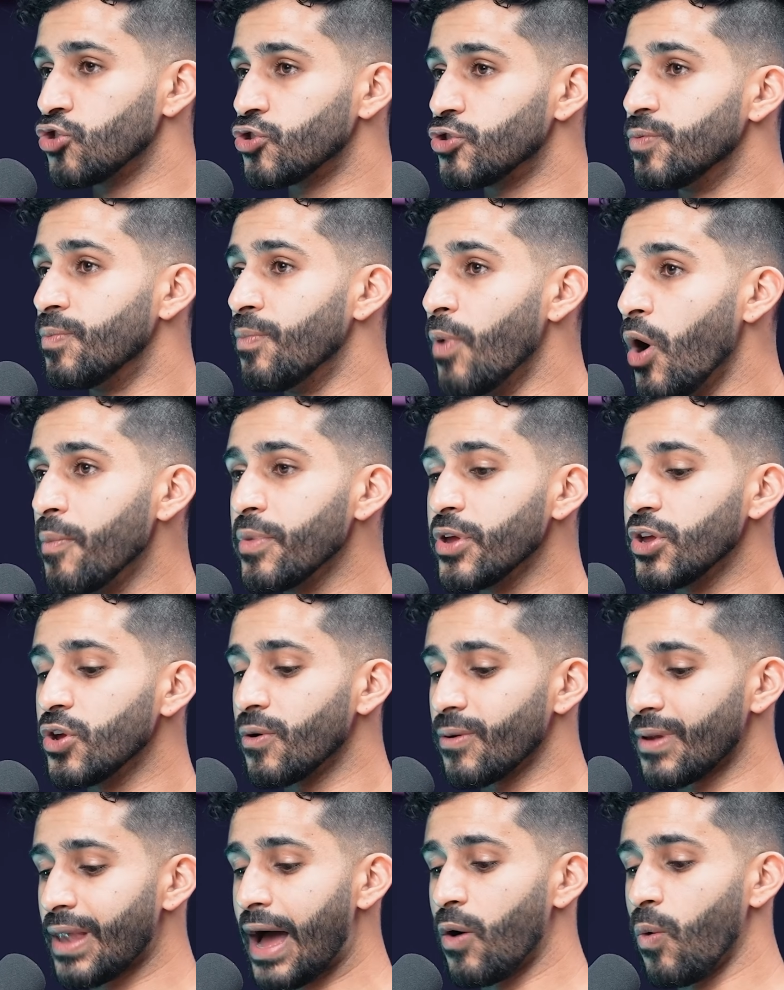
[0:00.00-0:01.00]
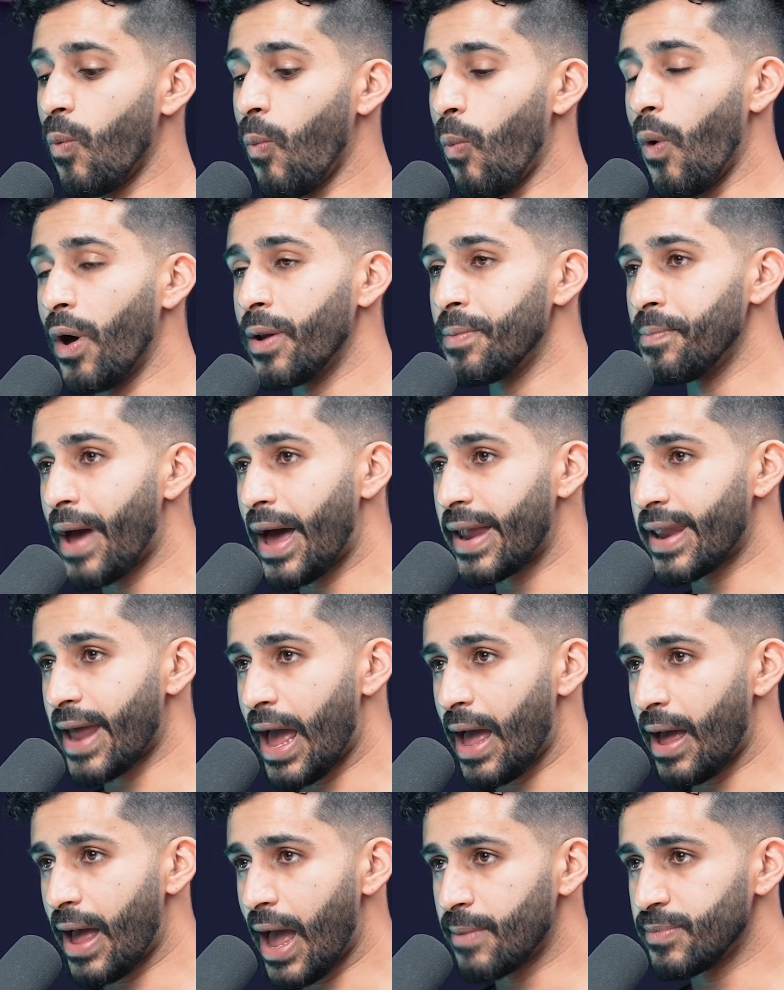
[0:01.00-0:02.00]
The moment you allow one bad
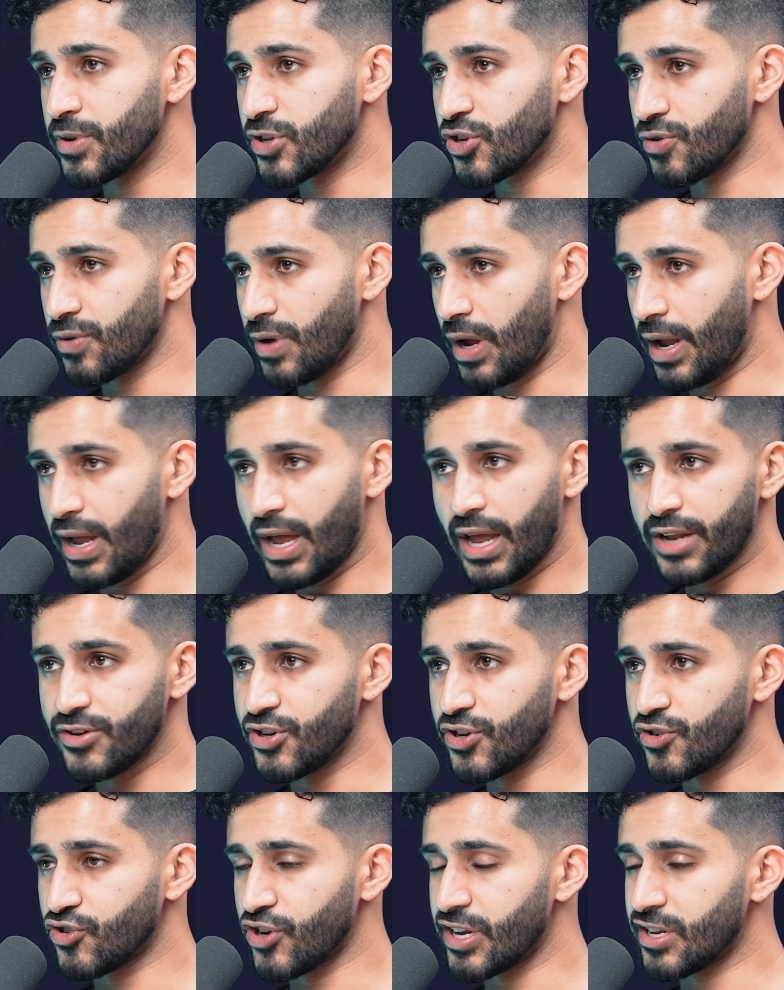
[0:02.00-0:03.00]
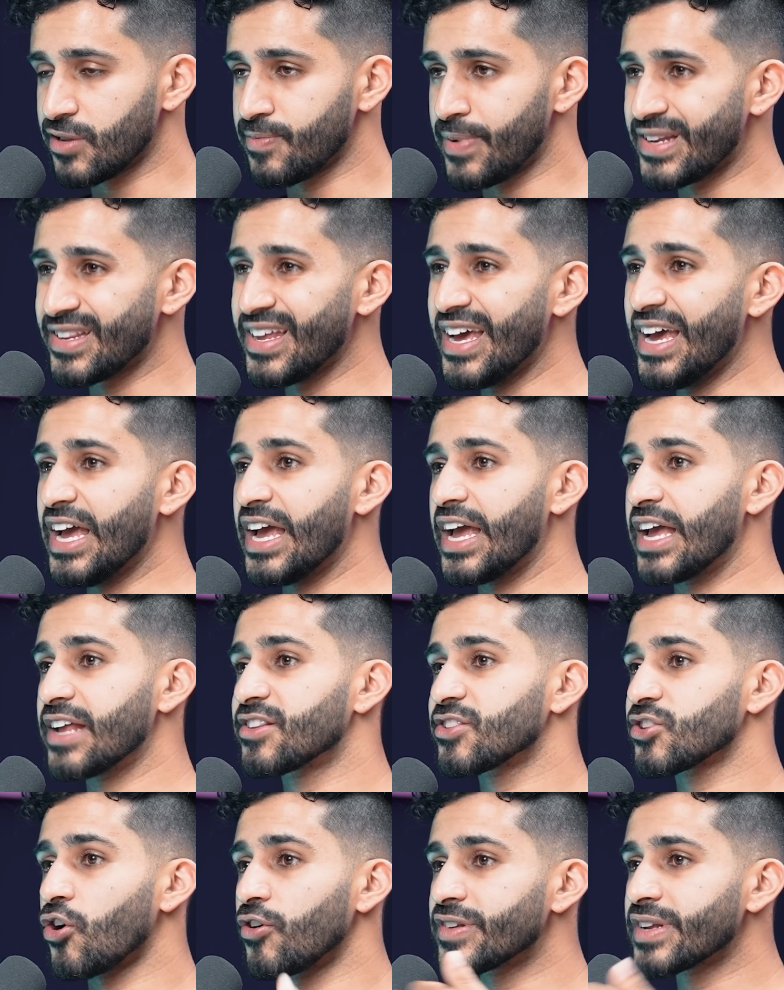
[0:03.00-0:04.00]
habit to enter your trading space,
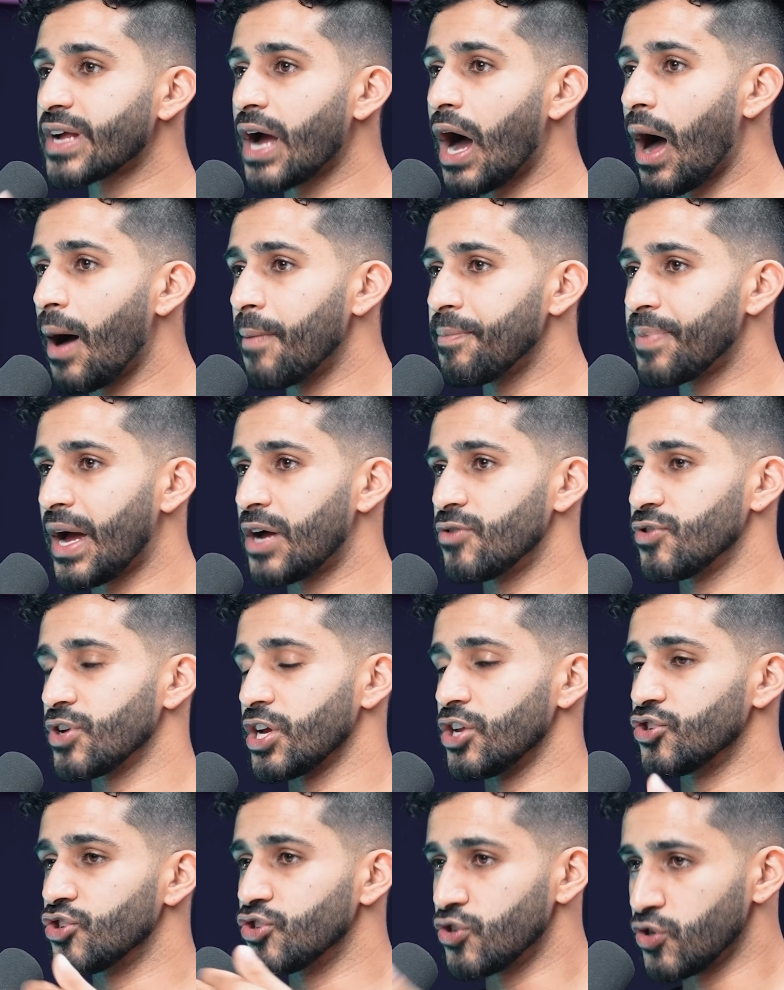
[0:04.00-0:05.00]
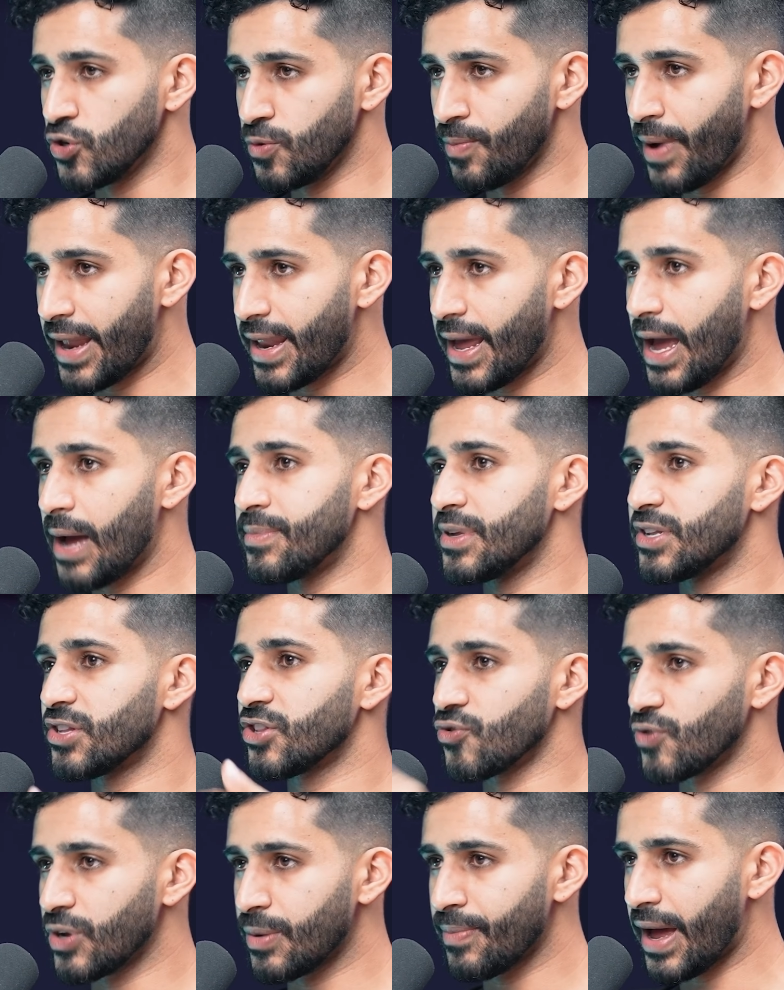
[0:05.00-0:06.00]
it starts compounding into 2 bad
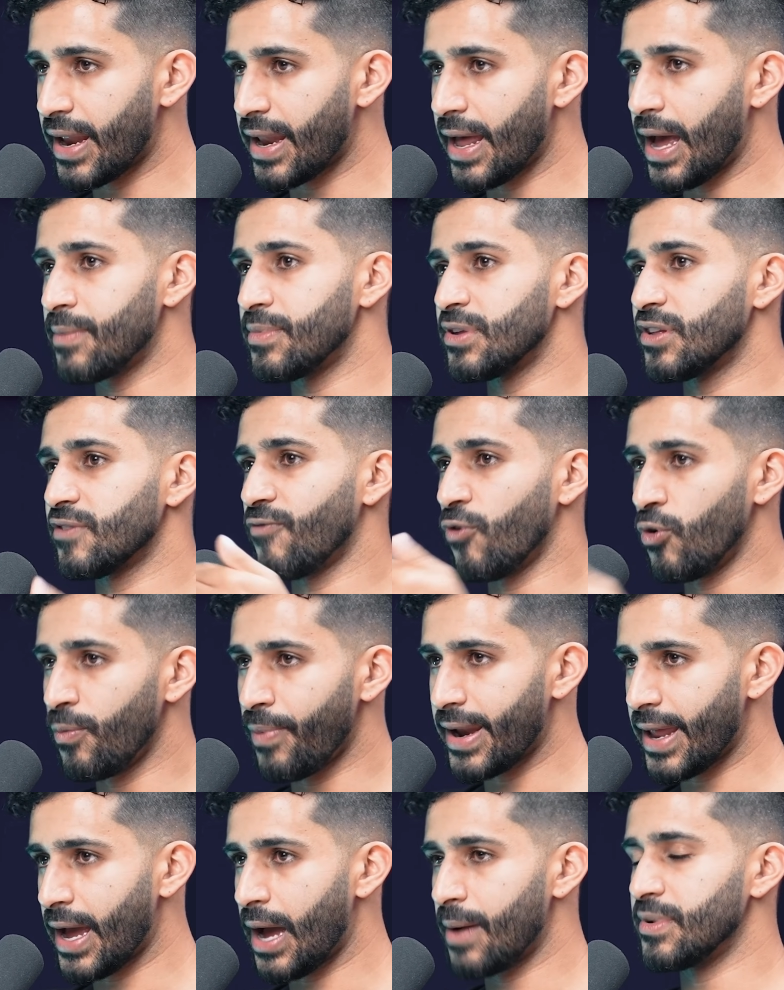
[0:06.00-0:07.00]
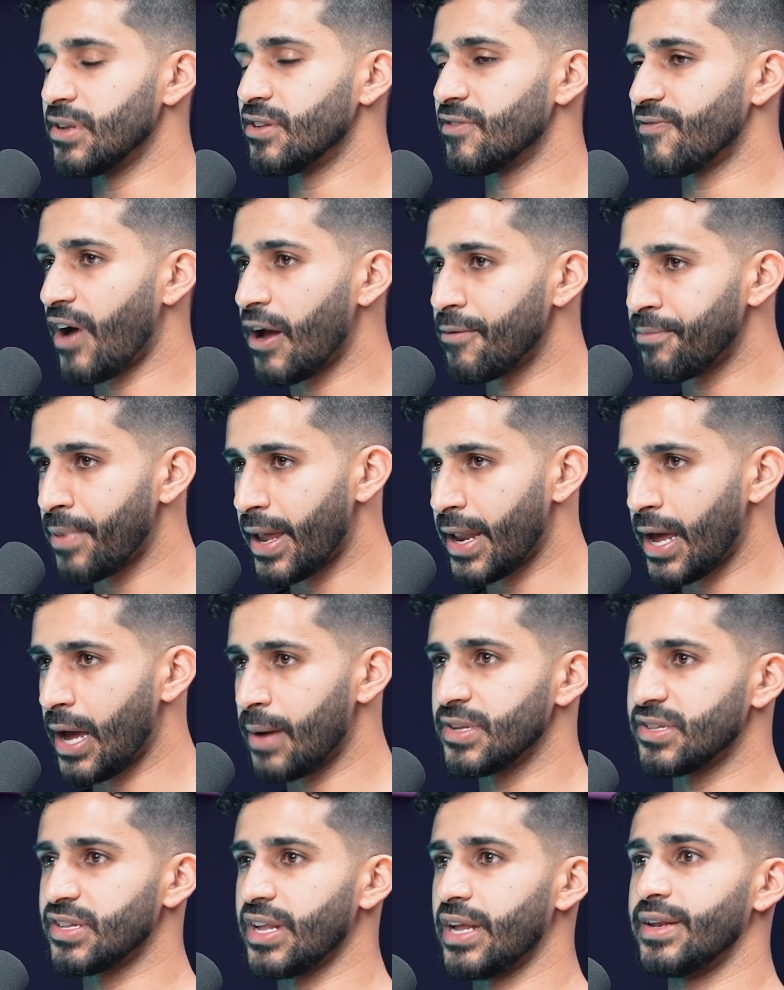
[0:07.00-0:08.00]
habits, 3 bad habits, 4 bad habits, 5 bad
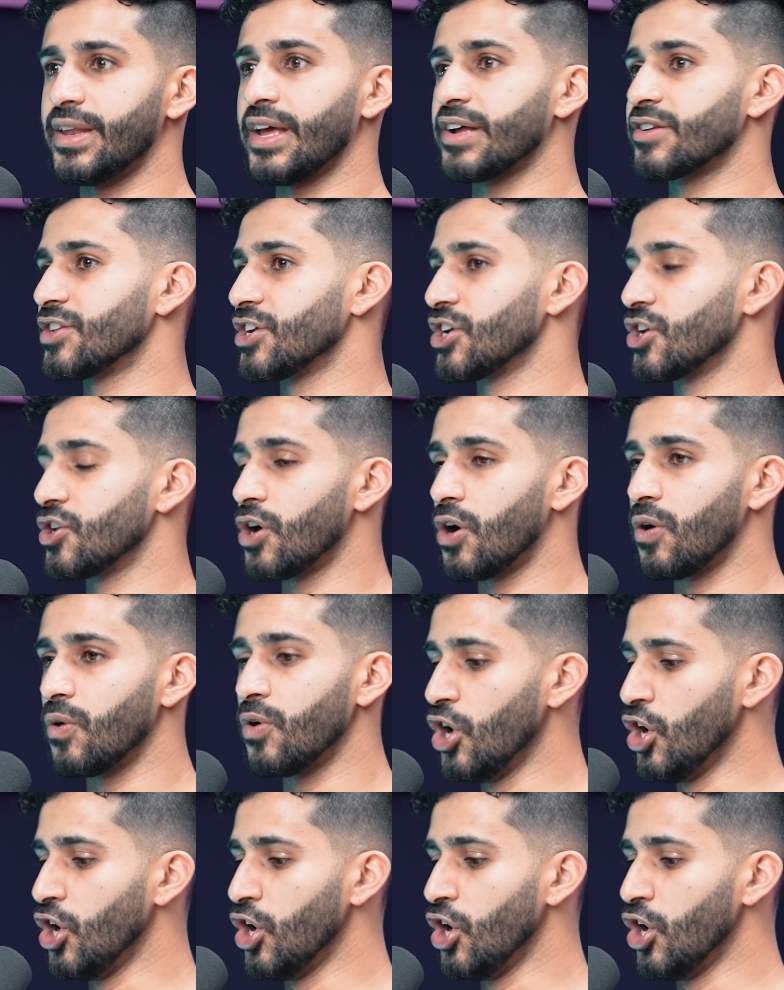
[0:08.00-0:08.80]
habits, and next thing you know,